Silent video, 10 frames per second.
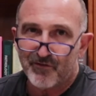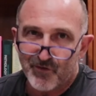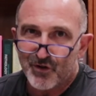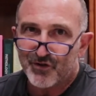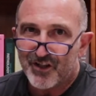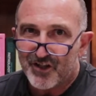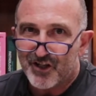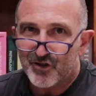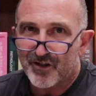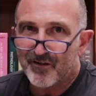first
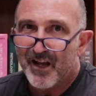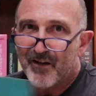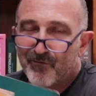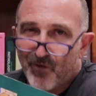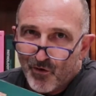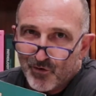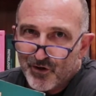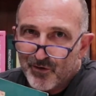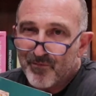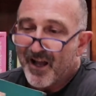edition
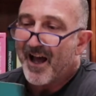volume,